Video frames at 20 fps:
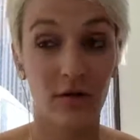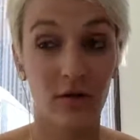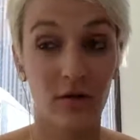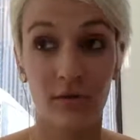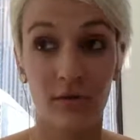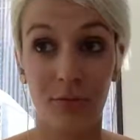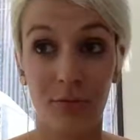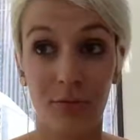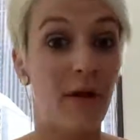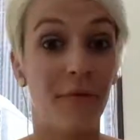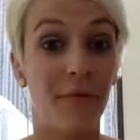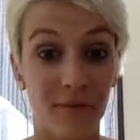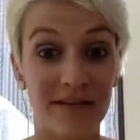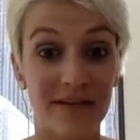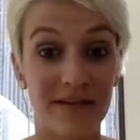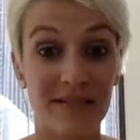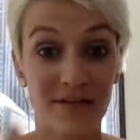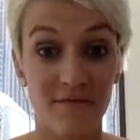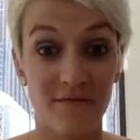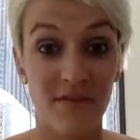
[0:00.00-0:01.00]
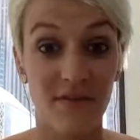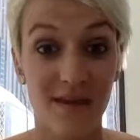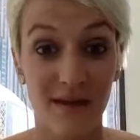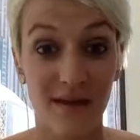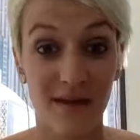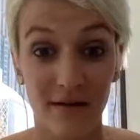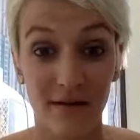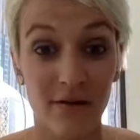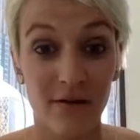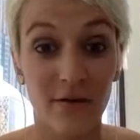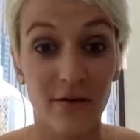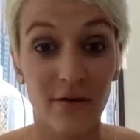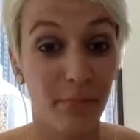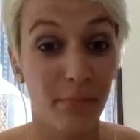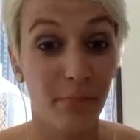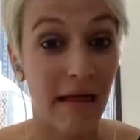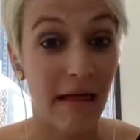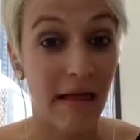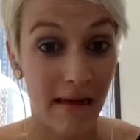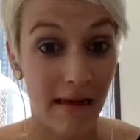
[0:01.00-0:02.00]
throughout the rest of the year. You can
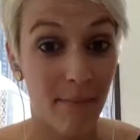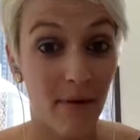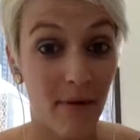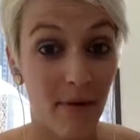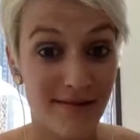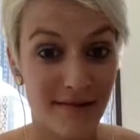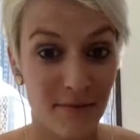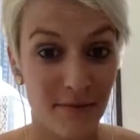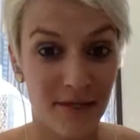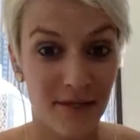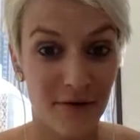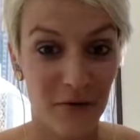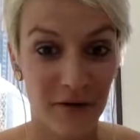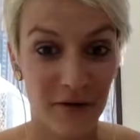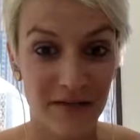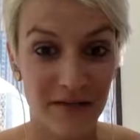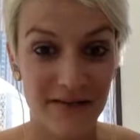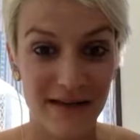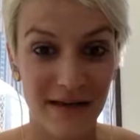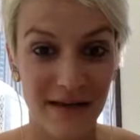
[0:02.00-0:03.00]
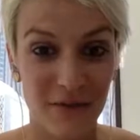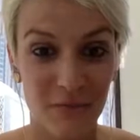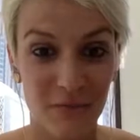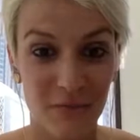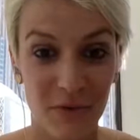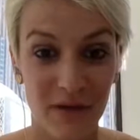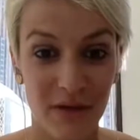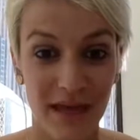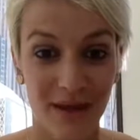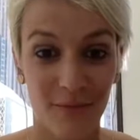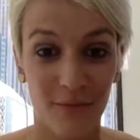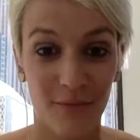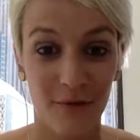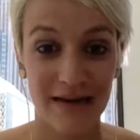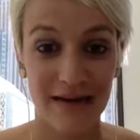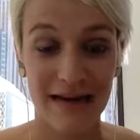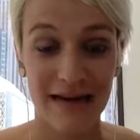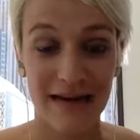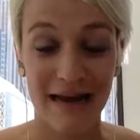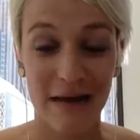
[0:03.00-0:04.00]
apply at bossedup.org/bootcamp
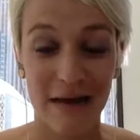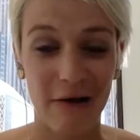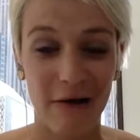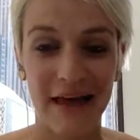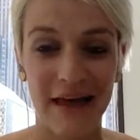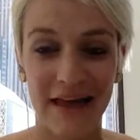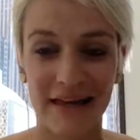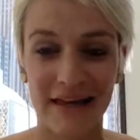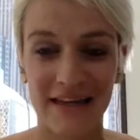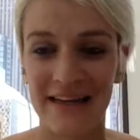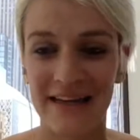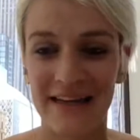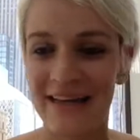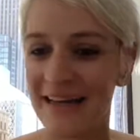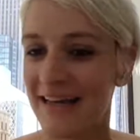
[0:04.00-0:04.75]
right now, and